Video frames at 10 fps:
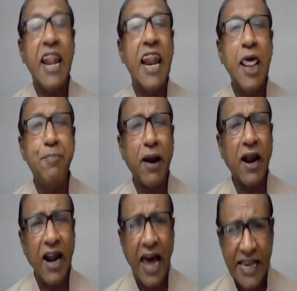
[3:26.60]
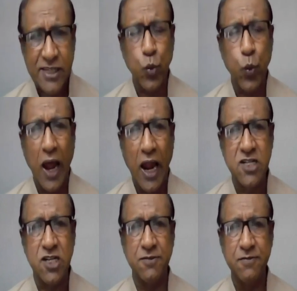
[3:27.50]
a liberalized
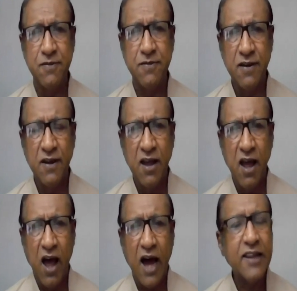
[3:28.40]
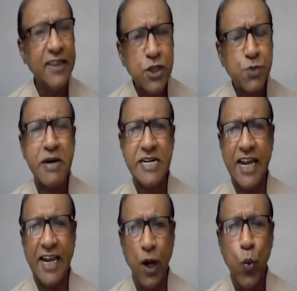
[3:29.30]
world. And this
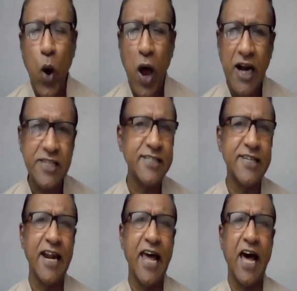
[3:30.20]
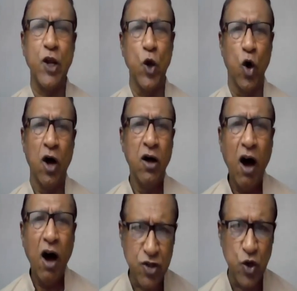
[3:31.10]
particular world scenario
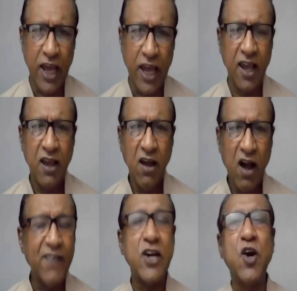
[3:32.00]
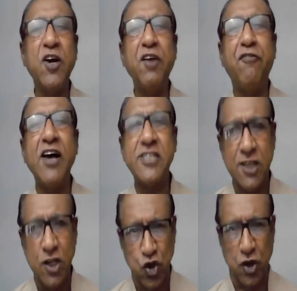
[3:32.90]
of today, of the
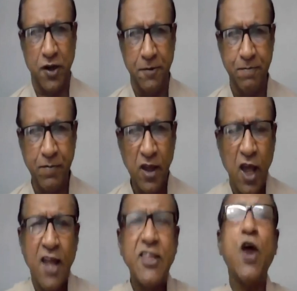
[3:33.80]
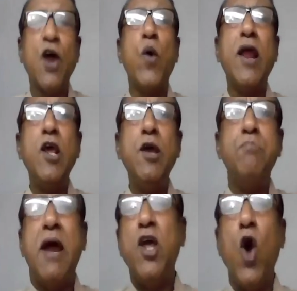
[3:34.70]
21st century, there are
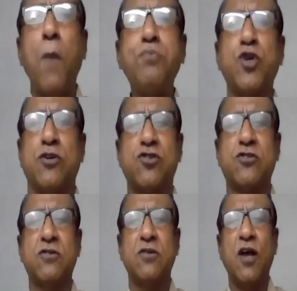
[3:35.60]
very many options,